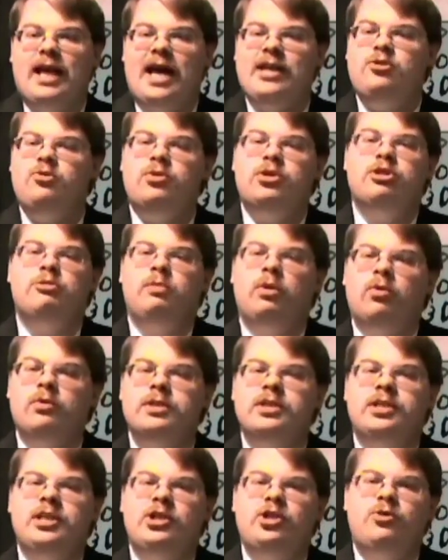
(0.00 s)
As you explore
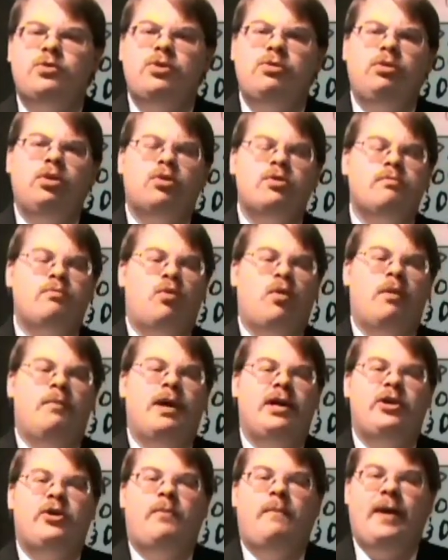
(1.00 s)
Sigil, you learn more
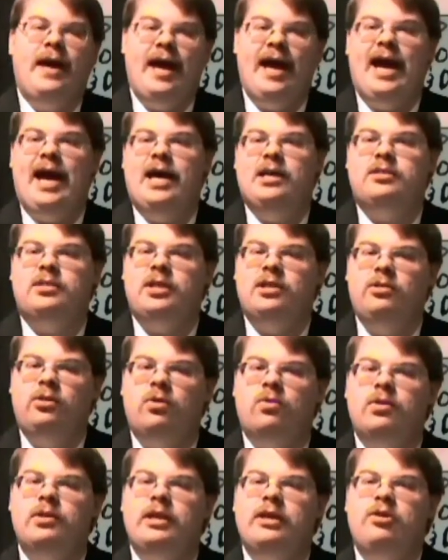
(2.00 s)
about your past, and
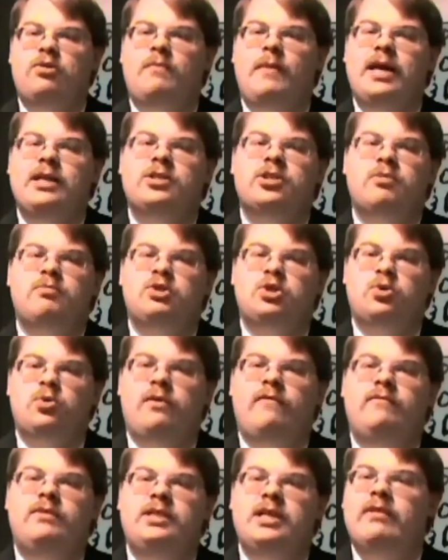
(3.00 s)
learn that you made some sort
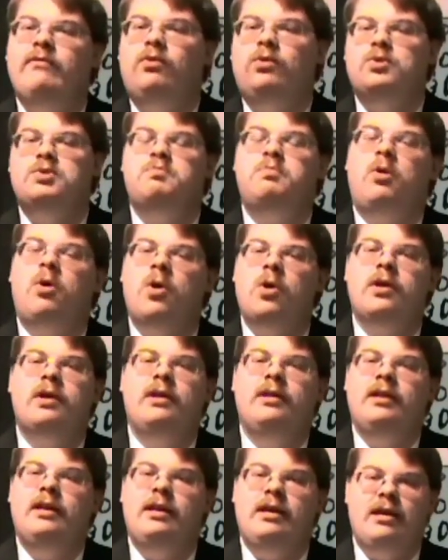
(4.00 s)
of devil's
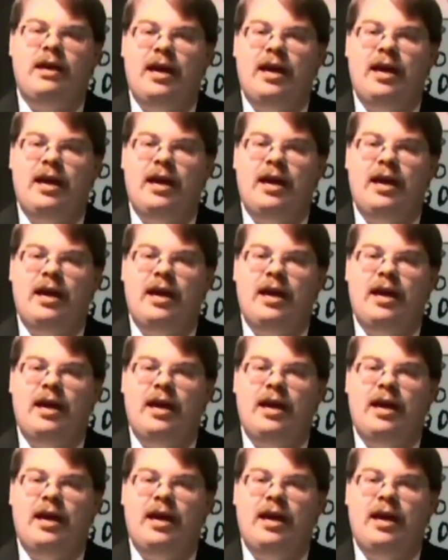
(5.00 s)
bargain